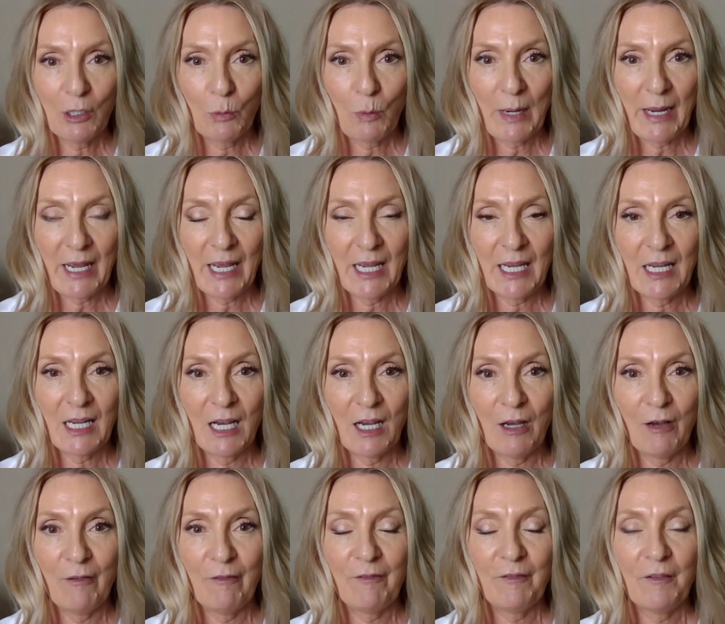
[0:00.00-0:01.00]
way
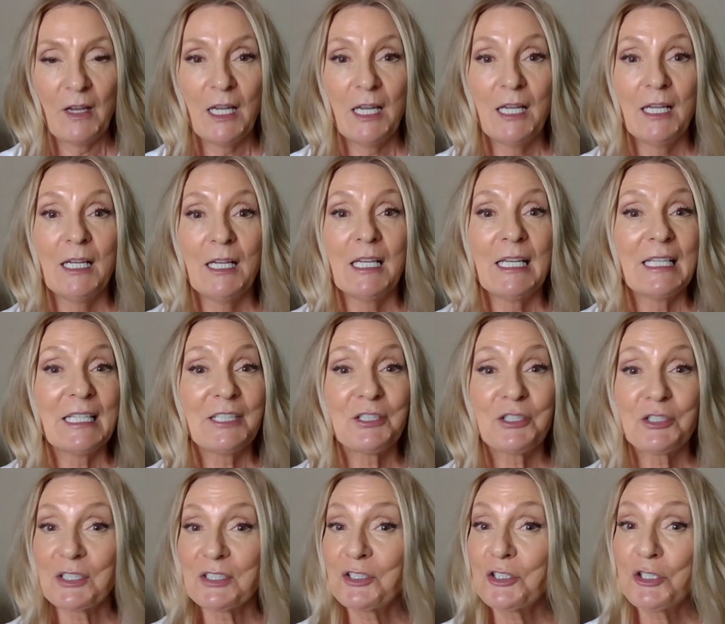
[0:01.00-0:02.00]
of
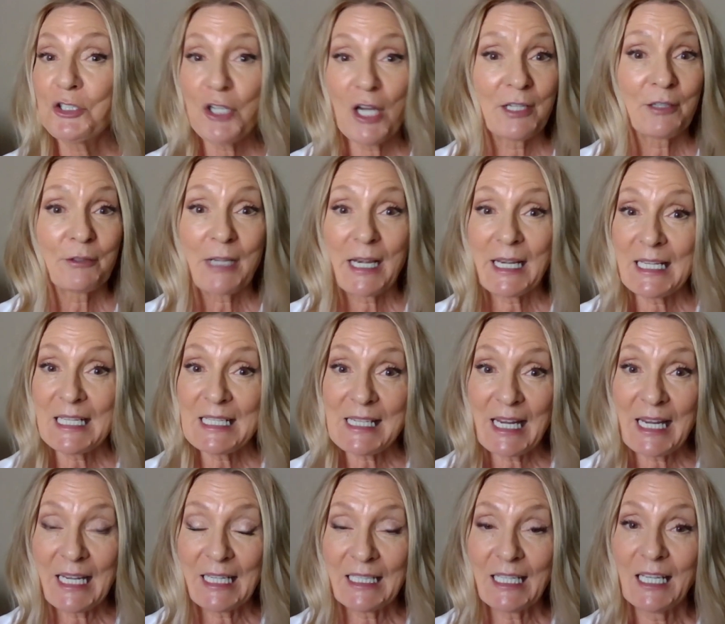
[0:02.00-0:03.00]
it's just generating
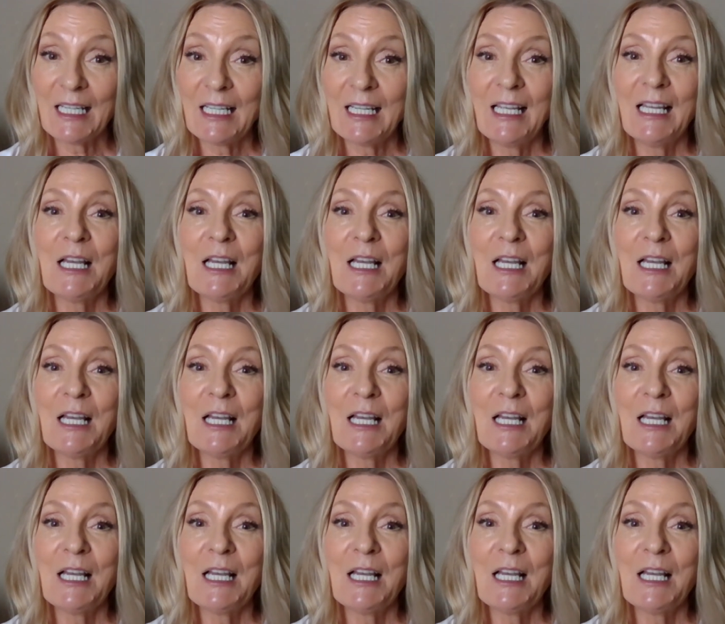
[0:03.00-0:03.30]
data,